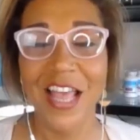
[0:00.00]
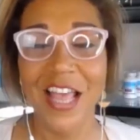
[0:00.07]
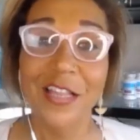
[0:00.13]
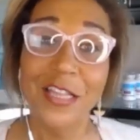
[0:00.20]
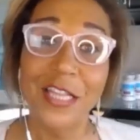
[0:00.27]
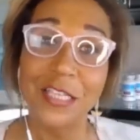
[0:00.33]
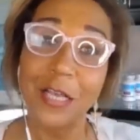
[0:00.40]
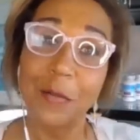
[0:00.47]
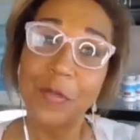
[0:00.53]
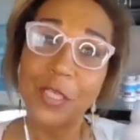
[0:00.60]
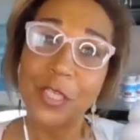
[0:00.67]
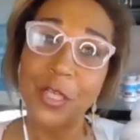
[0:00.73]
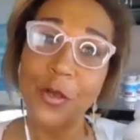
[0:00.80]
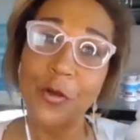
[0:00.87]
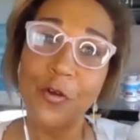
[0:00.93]
This
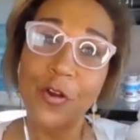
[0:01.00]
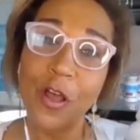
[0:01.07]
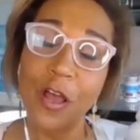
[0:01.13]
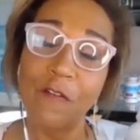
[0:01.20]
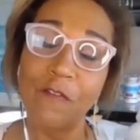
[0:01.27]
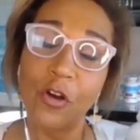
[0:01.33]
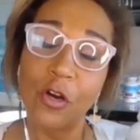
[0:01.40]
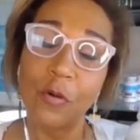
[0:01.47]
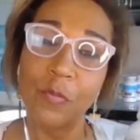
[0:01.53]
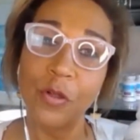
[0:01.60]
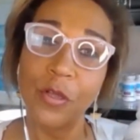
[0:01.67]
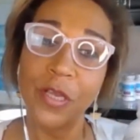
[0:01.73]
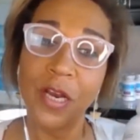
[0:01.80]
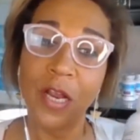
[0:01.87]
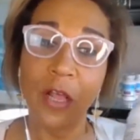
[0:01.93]
episode of Her
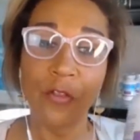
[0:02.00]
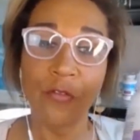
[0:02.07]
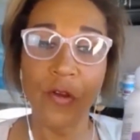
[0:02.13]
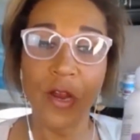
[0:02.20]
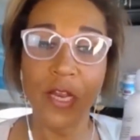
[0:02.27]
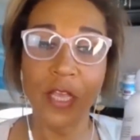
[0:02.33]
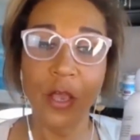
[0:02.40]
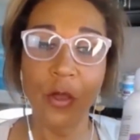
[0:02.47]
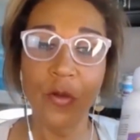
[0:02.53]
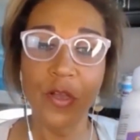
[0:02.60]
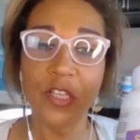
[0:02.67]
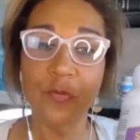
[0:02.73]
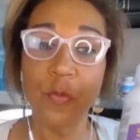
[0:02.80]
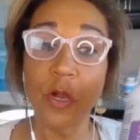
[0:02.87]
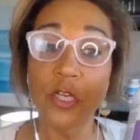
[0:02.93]
Brilliant Health Radio
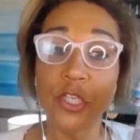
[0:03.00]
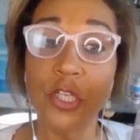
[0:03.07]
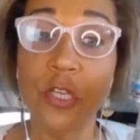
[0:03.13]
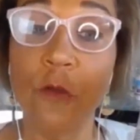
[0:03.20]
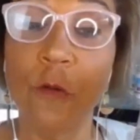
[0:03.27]
is brought to you